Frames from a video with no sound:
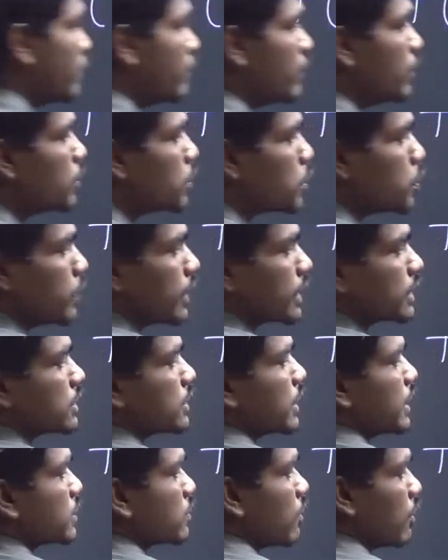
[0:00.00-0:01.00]
give you
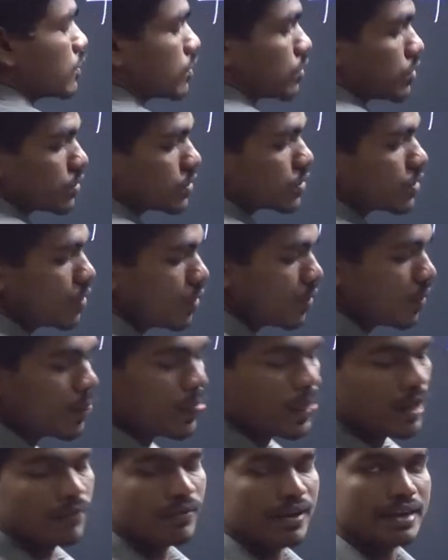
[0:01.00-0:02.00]
2x and so on.
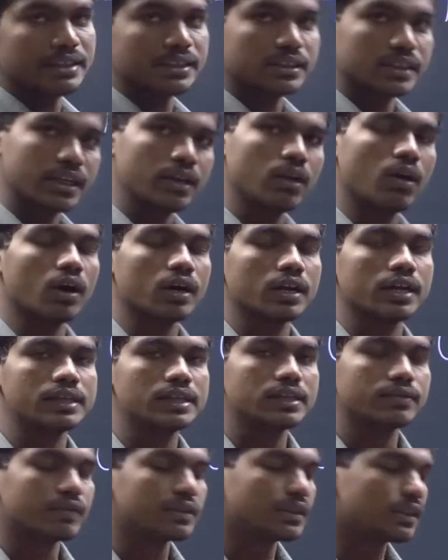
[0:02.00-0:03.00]
So whereas in
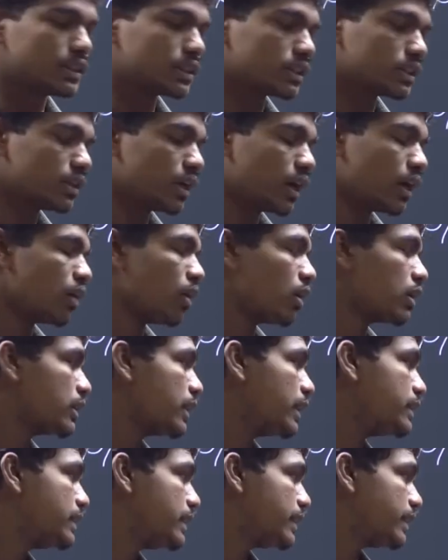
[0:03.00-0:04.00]
ordinary differentiation and
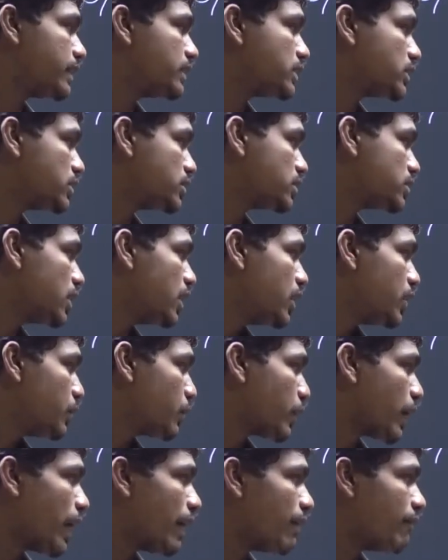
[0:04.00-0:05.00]
ordinary integrations,
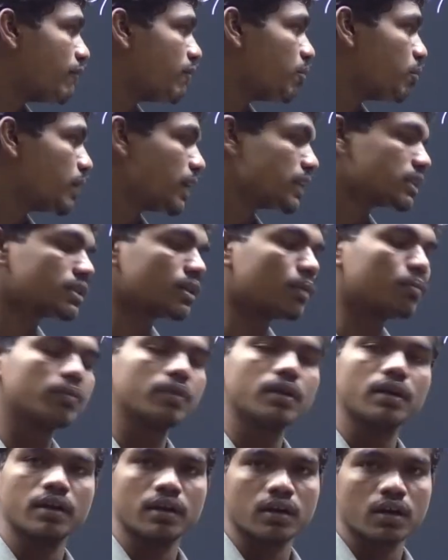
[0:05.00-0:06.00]
you have plus
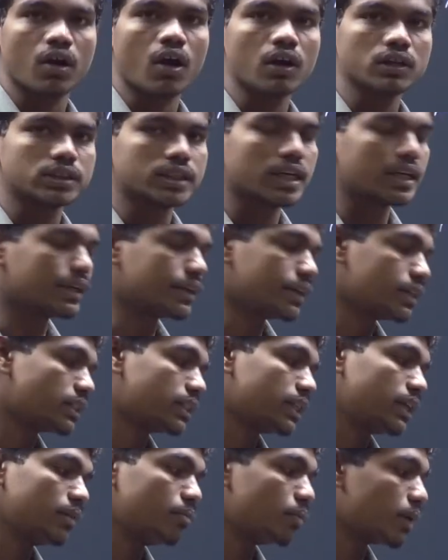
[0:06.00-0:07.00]
some constant here,
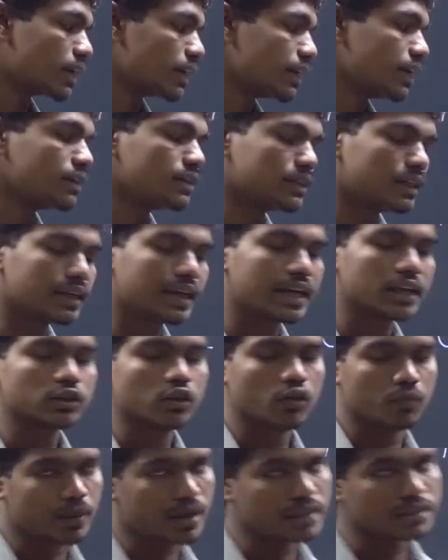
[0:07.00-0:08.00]
c. But here, in
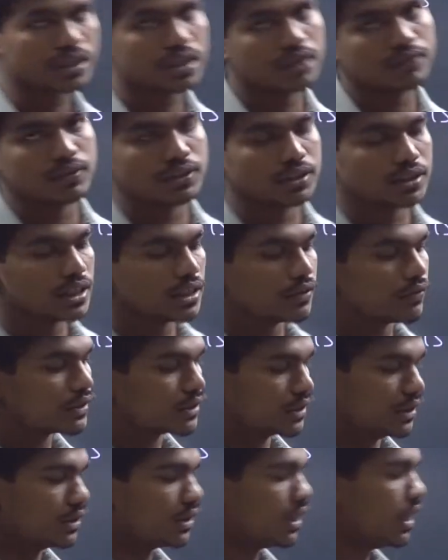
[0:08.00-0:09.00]
case of partial differential
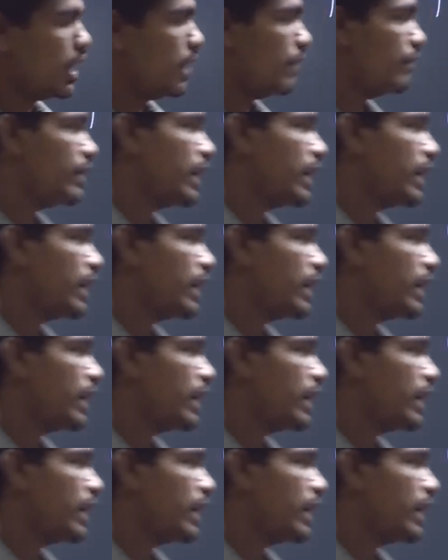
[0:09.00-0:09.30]
equations,